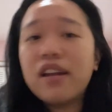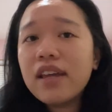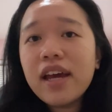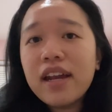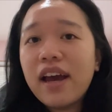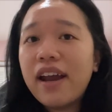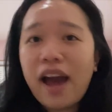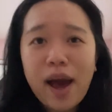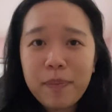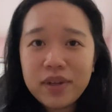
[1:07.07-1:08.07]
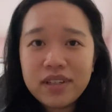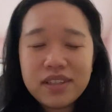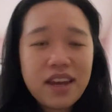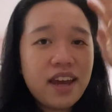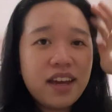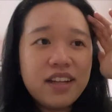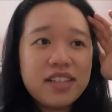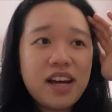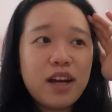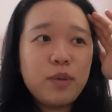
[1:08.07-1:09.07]
that had happened.
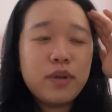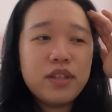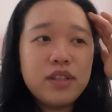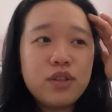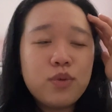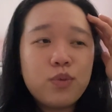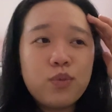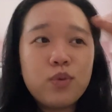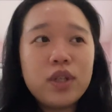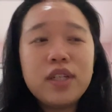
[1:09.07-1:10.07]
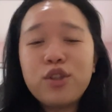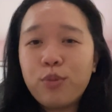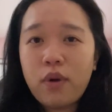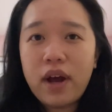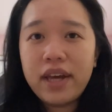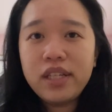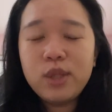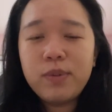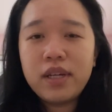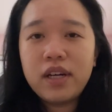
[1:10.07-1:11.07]
And I was really
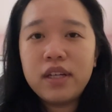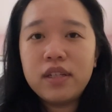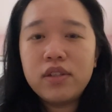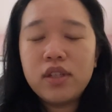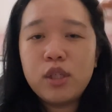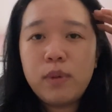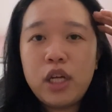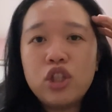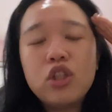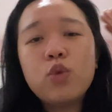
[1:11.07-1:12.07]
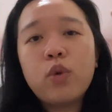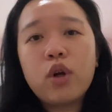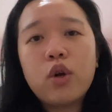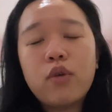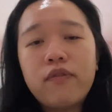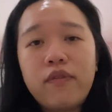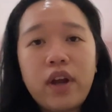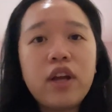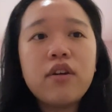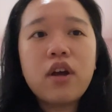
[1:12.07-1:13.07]
surprised because these patients were
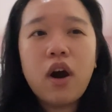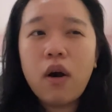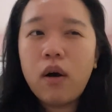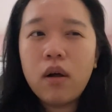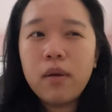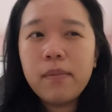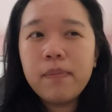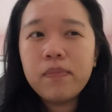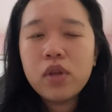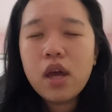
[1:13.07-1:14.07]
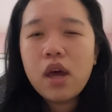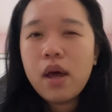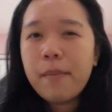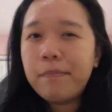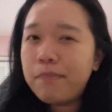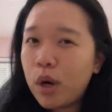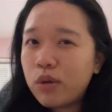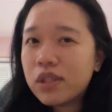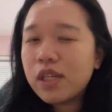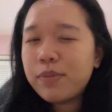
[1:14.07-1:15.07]
very calm.
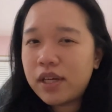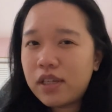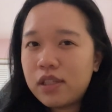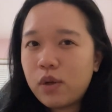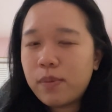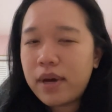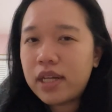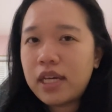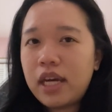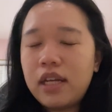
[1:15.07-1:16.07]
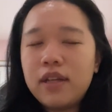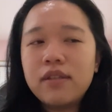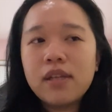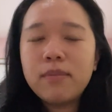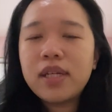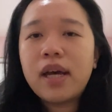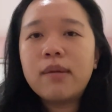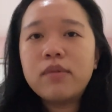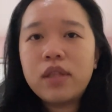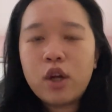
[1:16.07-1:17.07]
Mostly because they were medicated.
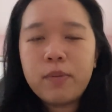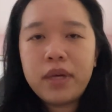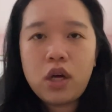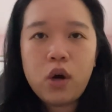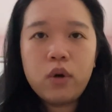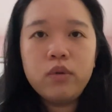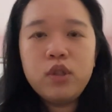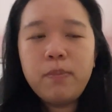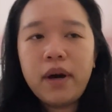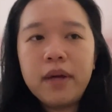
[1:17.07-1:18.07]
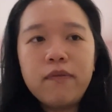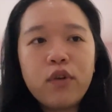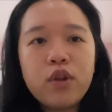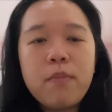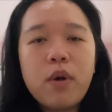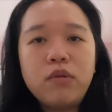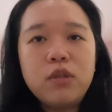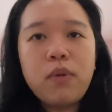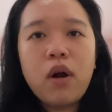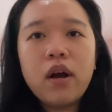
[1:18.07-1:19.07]
Sometimes there'd be codes, but for the
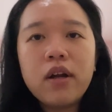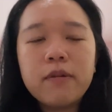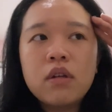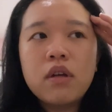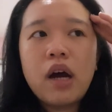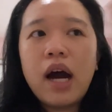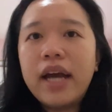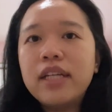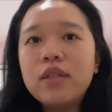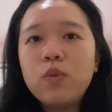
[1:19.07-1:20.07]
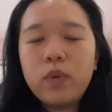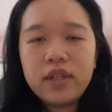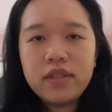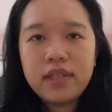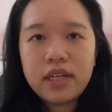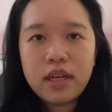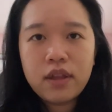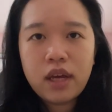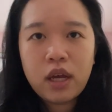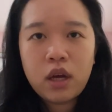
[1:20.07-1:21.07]
most part, I didn't witness
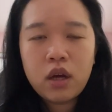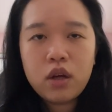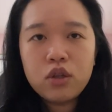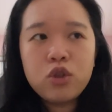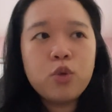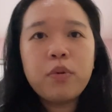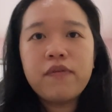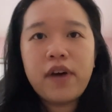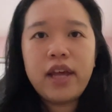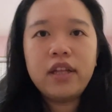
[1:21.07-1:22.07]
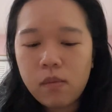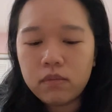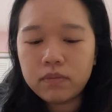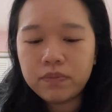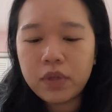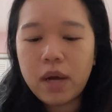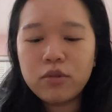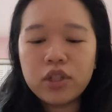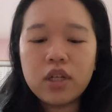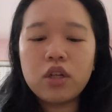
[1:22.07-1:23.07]
anything super violent. I'm
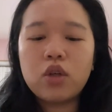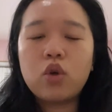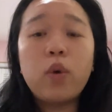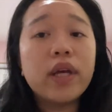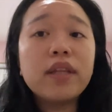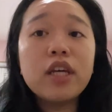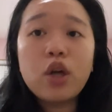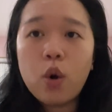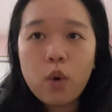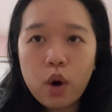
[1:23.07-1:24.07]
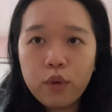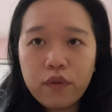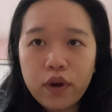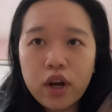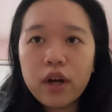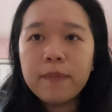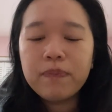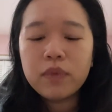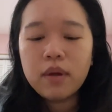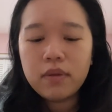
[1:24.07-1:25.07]
just gonna quickly go over
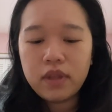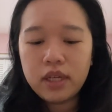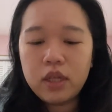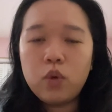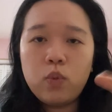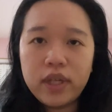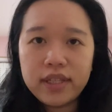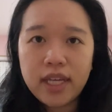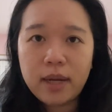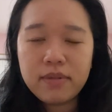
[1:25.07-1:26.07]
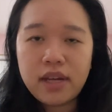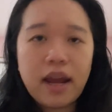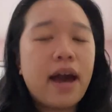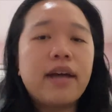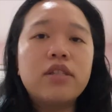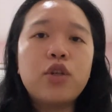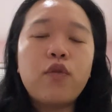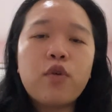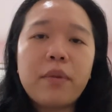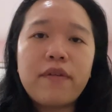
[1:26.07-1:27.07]
the week setups that I had. So
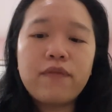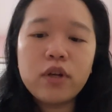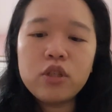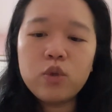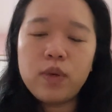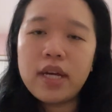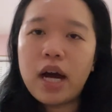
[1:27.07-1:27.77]
for my first week, I